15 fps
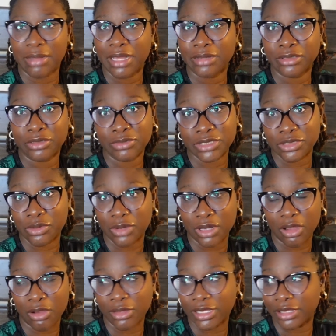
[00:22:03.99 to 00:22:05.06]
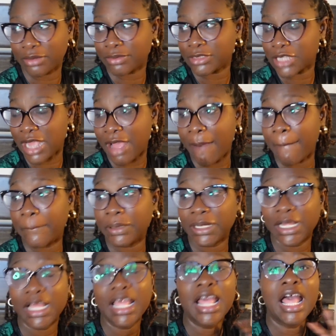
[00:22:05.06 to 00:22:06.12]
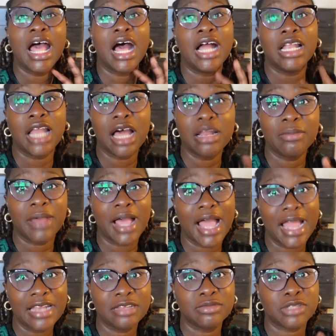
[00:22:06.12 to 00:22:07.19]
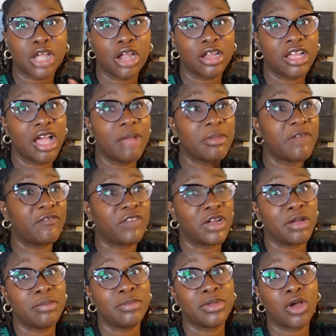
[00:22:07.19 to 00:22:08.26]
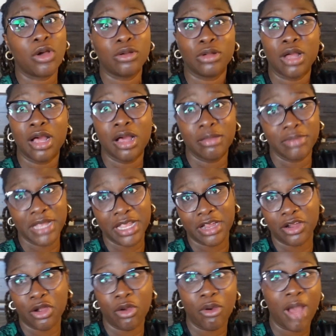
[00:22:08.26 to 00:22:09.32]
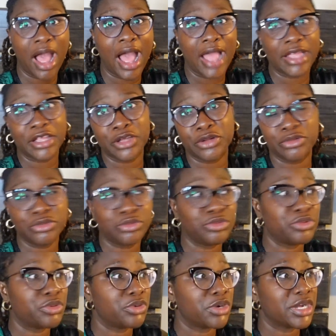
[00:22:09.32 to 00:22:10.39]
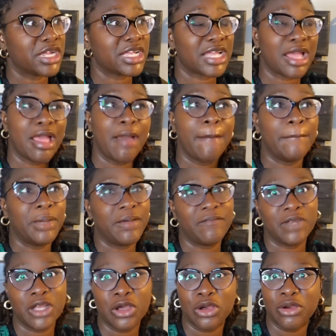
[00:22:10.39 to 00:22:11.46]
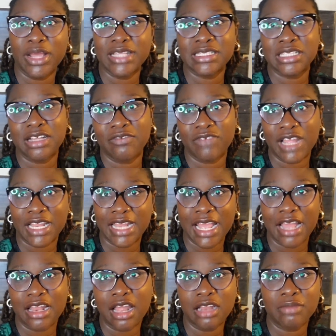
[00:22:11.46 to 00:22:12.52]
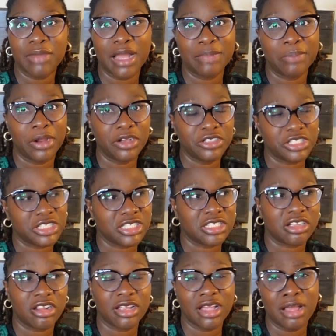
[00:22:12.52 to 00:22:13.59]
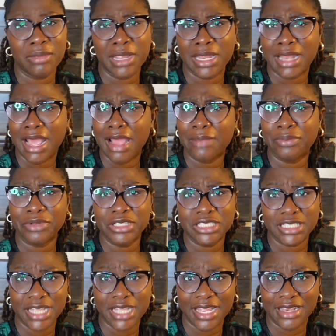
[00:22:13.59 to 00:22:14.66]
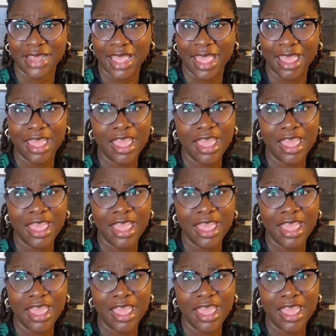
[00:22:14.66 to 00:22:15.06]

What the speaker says: I don't know what's going on here, child, but a lot of my items are coming from up there, Ohio, New York, Buffalo, and stuff like that. A lot of my purchases are coming, and I appreciate that.